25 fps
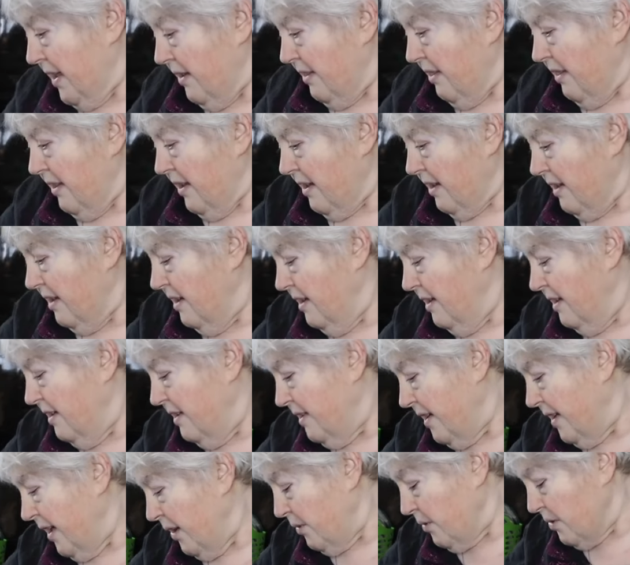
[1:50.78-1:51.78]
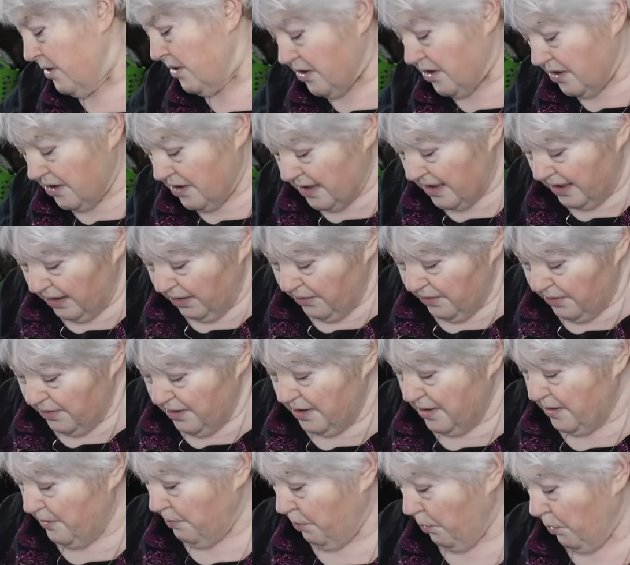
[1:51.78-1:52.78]
anything. I was just there to
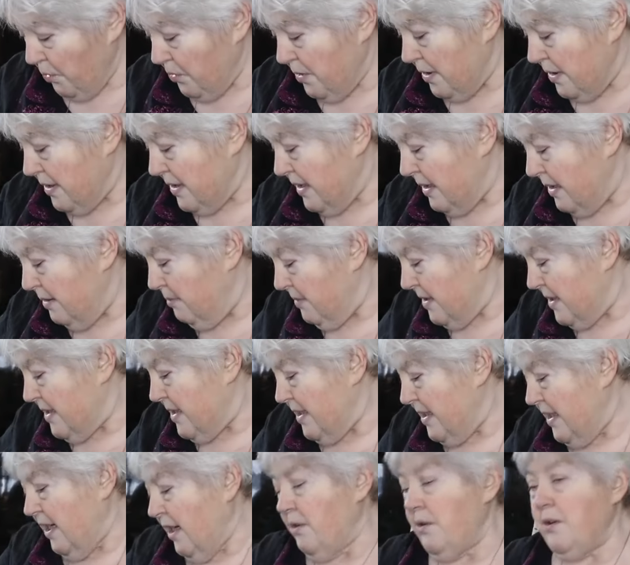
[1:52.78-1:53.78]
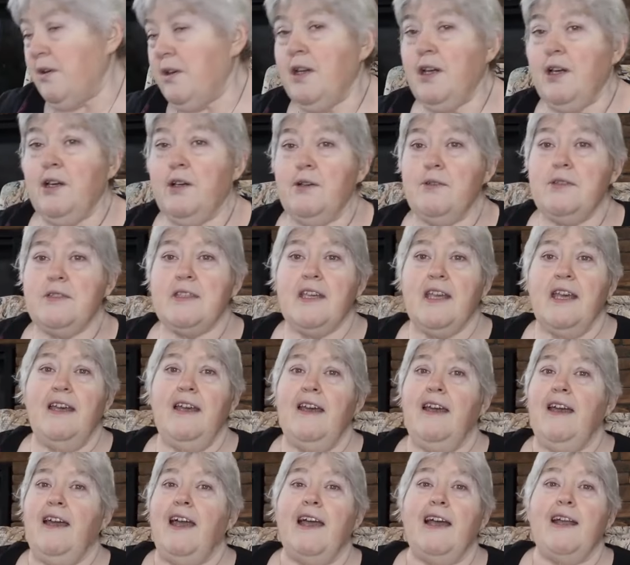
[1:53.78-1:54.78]
support the team and see how it goes.
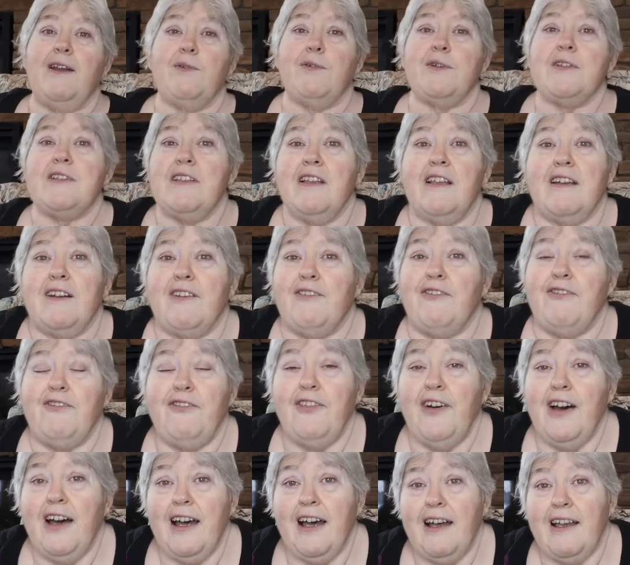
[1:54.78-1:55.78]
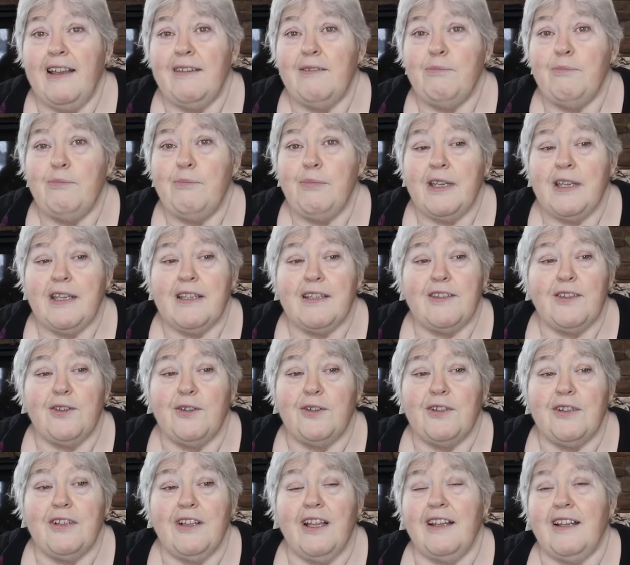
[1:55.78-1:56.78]
And it was a lot of fun because there
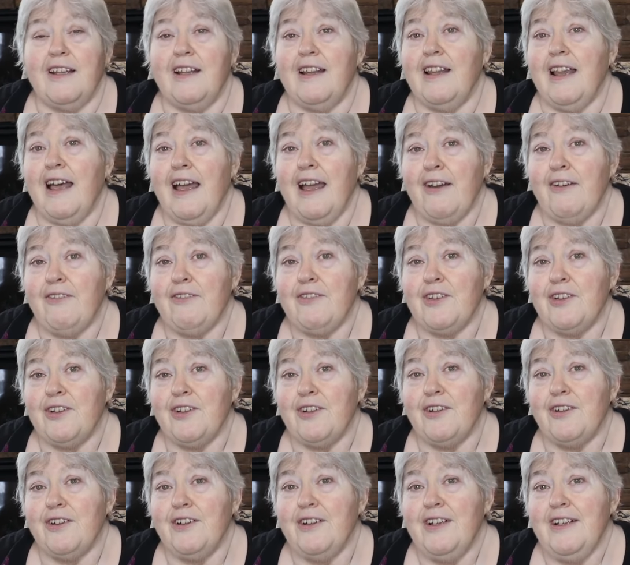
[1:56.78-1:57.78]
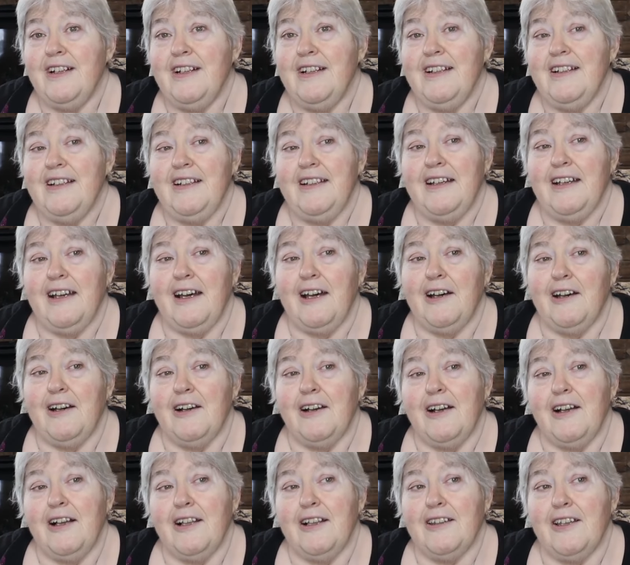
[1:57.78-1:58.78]
was a lot of laughter,
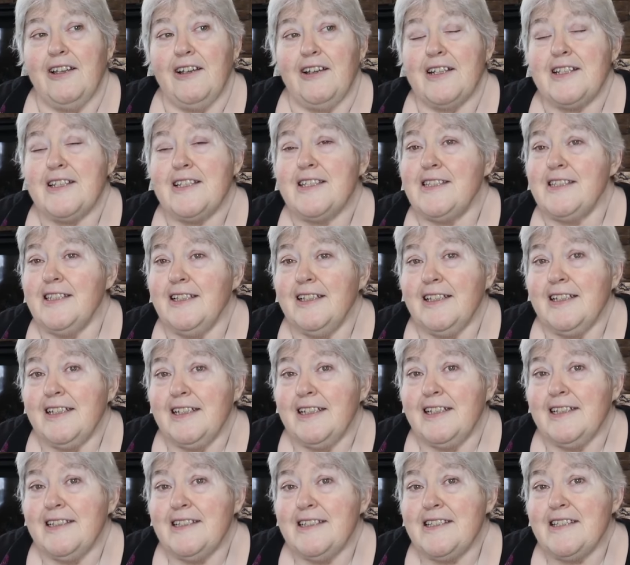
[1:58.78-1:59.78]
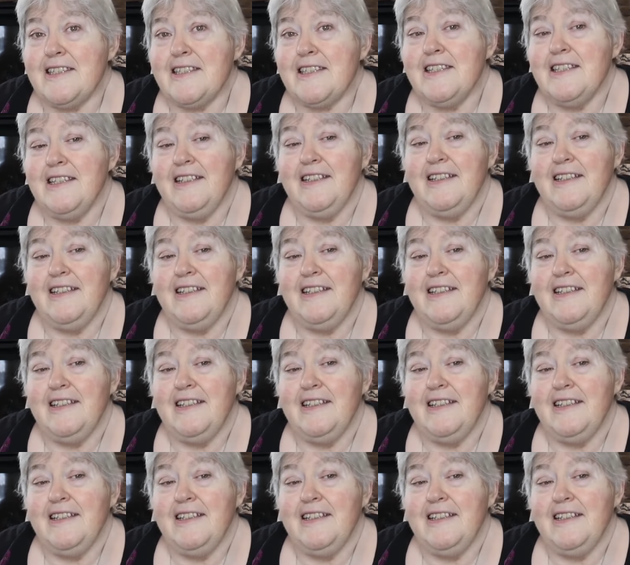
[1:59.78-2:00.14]
uh, a lot of silliness,